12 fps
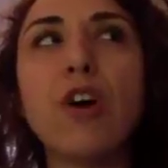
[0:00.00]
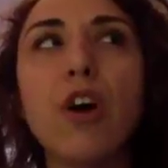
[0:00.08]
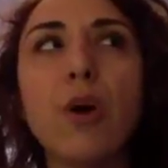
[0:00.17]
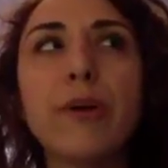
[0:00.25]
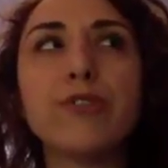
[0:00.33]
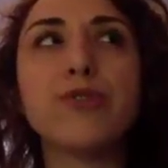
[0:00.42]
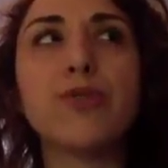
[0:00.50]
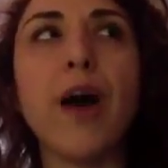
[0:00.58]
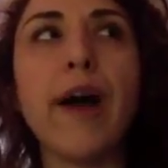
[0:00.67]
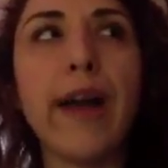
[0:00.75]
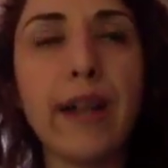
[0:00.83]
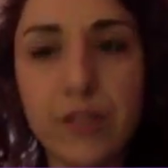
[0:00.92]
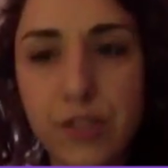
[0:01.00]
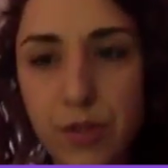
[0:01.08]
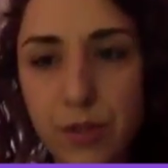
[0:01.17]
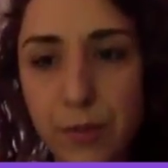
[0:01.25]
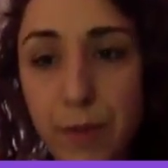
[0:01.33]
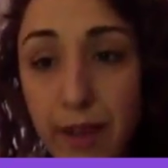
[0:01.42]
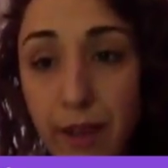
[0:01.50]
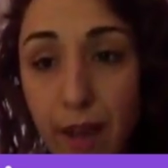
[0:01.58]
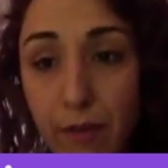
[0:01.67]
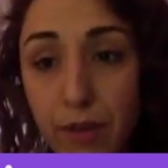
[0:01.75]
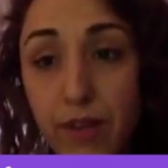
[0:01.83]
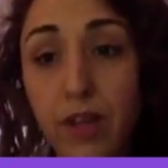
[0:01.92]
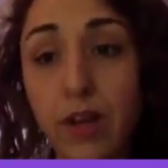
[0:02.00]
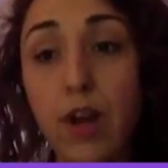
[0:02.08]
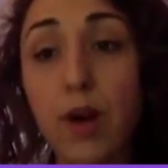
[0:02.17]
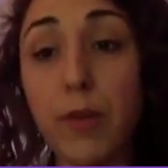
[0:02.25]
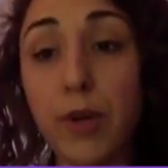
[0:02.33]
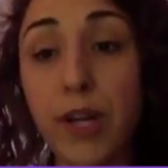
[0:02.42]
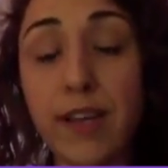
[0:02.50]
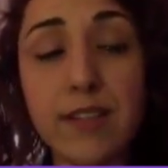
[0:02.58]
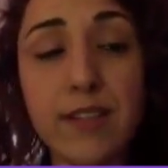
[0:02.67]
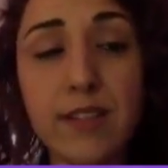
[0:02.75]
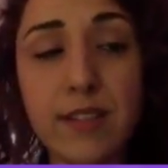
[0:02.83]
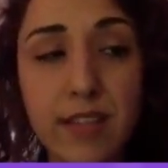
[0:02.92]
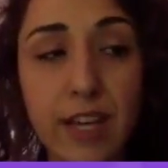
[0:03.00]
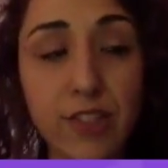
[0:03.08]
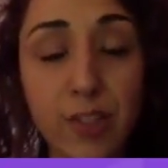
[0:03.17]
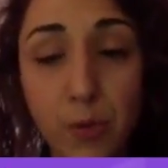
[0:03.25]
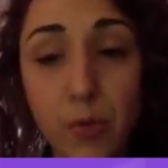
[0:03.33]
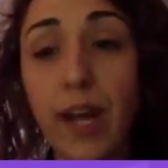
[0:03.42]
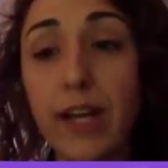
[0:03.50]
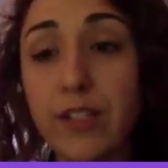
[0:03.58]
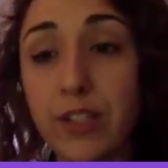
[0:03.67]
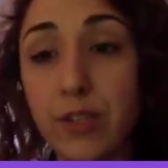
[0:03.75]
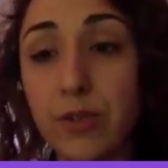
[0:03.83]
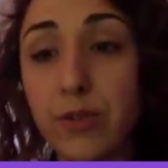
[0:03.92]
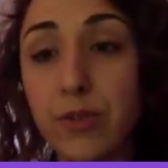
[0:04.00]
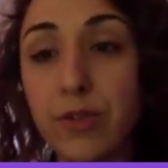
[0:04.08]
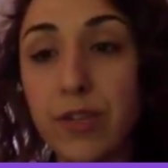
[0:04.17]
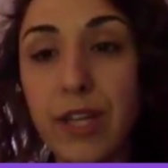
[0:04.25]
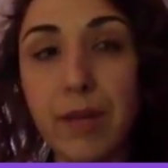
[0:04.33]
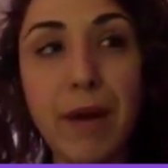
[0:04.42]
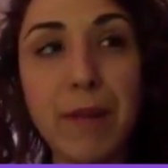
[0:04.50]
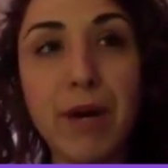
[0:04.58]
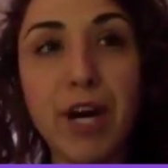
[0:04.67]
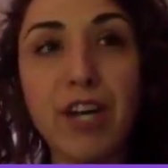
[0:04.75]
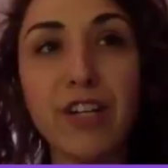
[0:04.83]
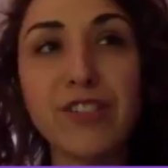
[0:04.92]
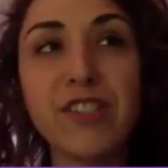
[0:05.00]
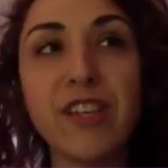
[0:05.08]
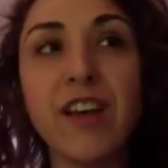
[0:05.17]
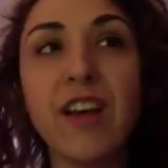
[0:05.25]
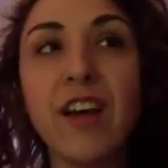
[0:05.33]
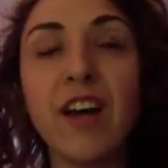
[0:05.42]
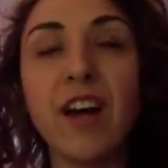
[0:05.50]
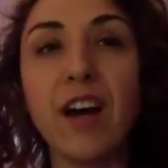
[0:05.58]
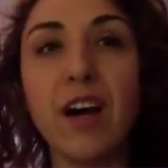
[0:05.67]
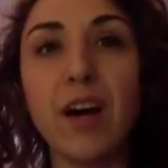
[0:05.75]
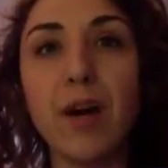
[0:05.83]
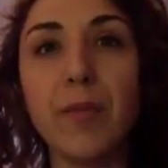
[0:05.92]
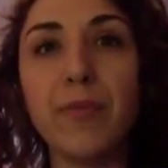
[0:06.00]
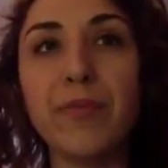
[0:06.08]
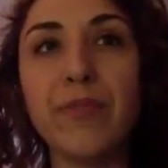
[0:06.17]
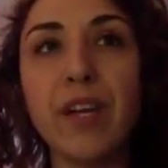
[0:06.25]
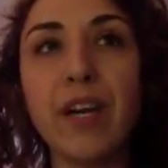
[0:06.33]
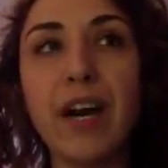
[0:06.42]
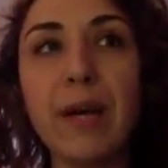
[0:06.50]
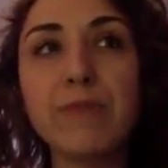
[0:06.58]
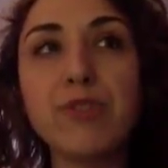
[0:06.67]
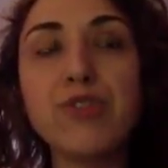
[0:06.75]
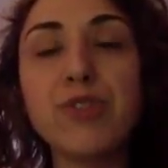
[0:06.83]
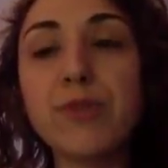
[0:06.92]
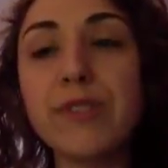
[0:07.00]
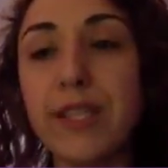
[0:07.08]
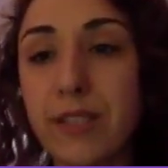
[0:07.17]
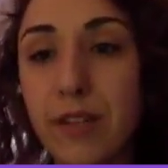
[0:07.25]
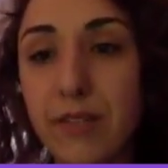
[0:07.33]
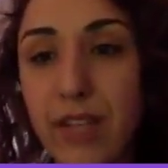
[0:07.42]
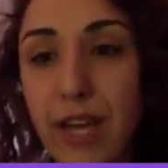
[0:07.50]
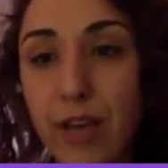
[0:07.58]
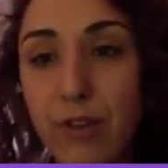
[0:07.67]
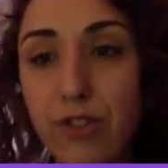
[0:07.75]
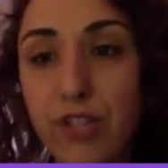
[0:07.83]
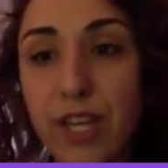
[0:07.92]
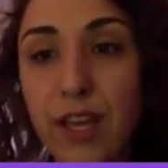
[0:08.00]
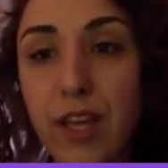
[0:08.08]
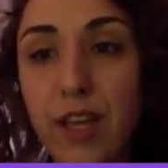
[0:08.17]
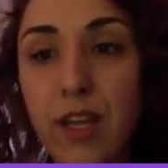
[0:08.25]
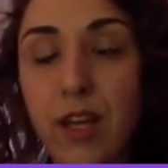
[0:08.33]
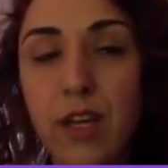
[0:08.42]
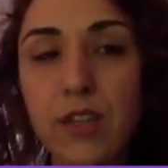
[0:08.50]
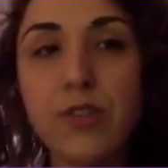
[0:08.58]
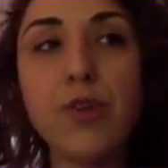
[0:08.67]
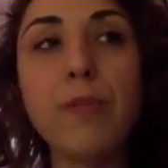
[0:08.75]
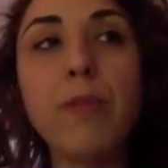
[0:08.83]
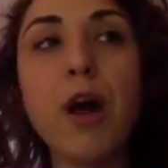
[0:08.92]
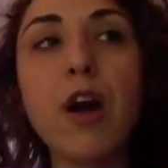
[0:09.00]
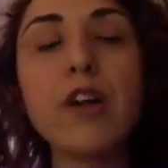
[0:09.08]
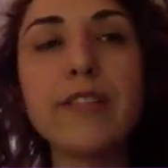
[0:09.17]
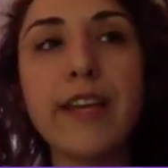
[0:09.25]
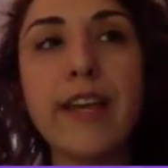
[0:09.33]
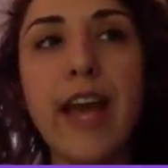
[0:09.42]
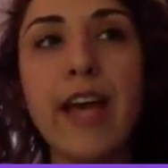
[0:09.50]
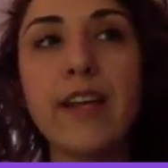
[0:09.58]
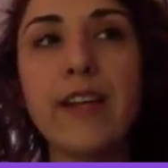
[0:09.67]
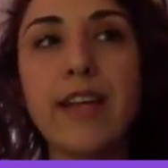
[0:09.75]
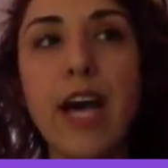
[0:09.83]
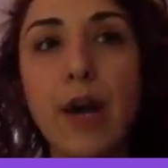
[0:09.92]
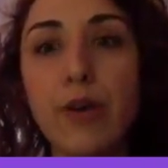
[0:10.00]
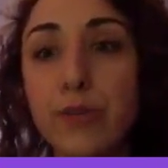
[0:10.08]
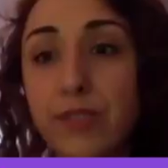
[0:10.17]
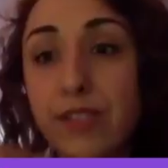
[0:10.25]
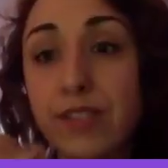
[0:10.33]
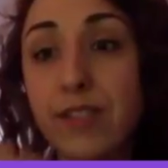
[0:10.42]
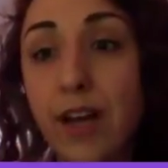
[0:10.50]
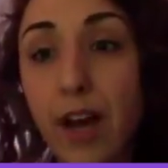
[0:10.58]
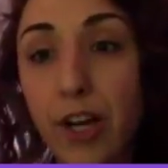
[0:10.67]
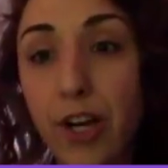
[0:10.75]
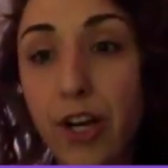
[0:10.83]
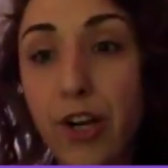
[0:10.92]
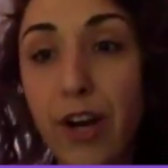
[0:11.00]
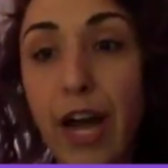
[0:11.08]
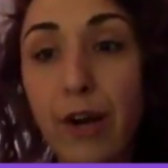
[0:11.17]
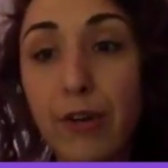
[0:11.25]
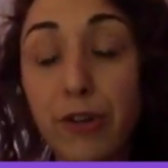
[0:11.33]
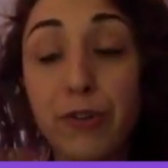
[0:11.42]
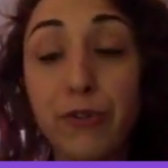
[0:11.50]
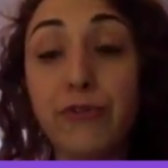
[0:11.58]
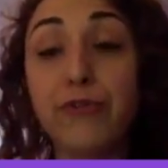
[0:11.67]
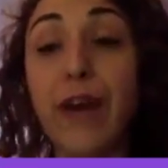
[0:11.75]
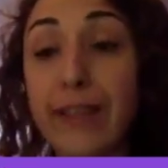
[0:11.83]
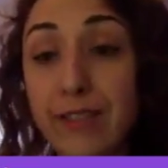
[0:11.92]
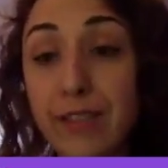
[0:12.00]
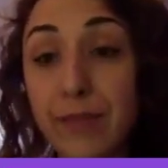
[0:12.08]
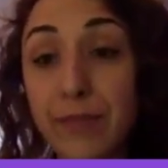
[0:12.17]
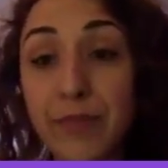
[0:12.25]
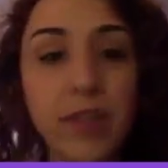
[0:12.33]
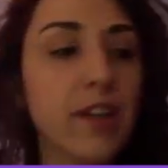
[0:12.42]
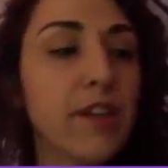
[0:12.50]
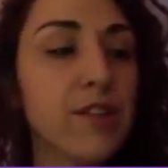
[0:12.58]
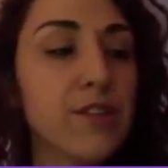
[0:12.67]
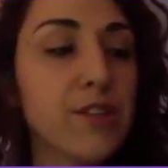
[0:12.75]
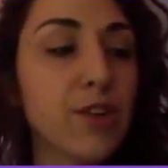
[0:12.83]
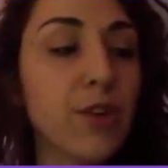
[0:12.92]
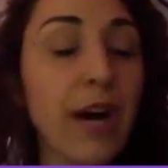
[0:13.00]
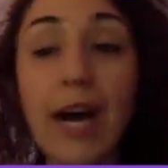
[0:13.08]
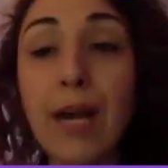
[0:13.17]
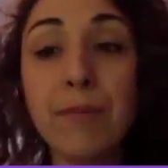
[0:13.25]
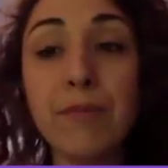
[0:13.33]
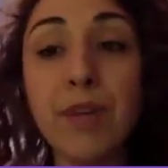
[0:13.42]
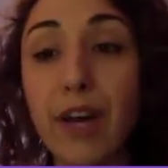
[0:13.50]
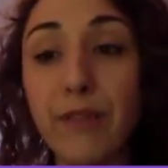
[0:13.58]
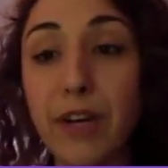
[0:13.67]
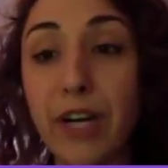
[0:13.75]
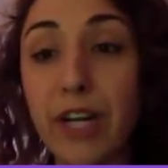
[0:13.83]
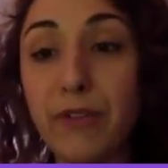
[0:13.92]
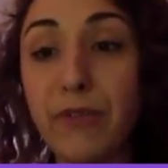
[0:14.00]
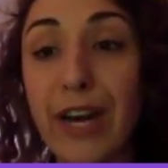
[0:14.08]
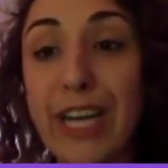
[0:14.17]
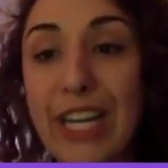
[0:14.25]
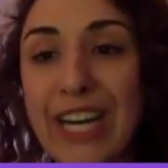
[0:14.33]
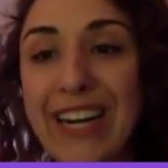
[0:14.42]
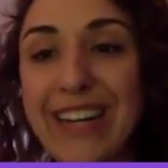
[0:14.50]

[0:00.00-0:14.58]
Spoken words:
are always trying to make everything harmonious. This is actually what I do in my Mars. I'm so sensitive to energy. So your Mars, again, is how you desire, how you fight. So I'm not a very good fighter.